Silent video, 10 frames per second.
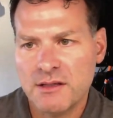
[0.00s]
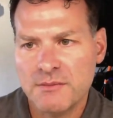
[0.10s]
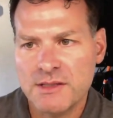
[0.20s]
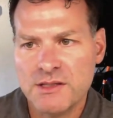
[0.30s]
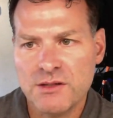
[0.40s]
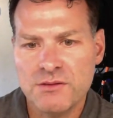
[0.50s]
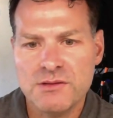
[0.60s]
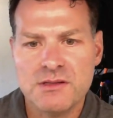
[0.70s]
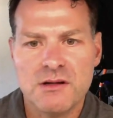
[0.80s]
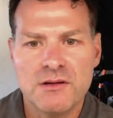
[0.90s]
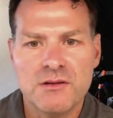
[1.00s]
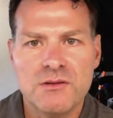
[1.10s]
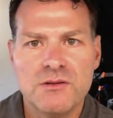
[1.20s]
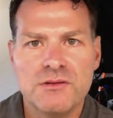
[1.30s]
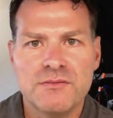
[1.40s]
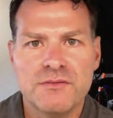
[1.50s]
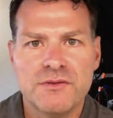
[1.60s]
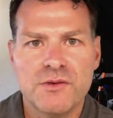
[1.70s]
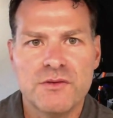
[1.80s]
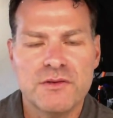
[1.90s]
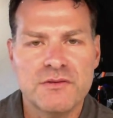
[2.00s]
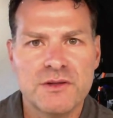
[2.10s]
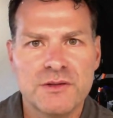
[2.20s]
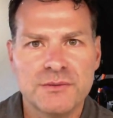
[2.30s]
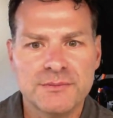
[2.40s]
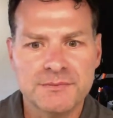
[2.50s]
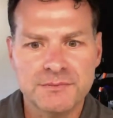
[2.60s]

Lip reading: this Hughes article for a review.